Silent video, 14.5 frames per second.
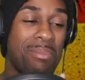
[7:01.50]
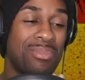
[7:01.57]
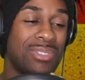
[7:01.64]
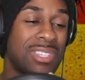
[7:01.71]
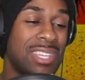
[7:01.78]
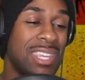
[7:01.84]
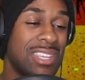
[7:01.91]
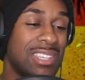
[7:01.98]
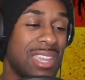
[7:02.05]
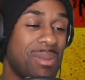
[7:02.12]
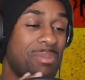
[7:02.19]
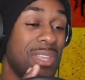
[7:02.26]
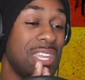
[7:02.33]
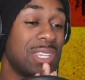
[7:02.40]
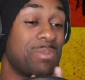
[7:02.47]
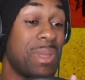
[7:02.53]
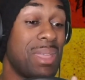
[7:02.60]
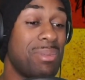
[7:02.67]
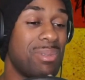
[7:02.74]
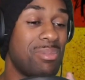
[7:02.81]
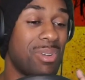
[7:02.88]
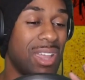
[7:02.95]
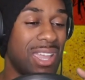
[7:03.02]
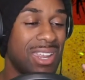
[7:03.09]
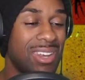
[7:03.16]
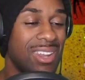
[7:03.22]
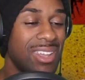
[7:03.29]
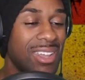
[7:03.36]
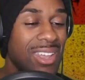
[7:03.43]
TJ Beast Baby Brain.
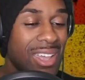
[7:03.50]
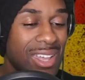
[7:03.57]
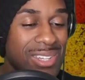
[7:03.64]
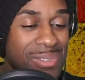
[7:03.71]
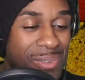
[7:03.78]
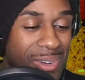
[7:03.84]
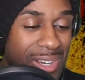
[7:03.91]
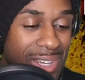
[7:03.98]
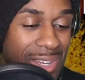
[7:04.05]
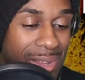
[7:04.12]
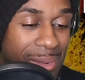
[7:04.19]
That's funny.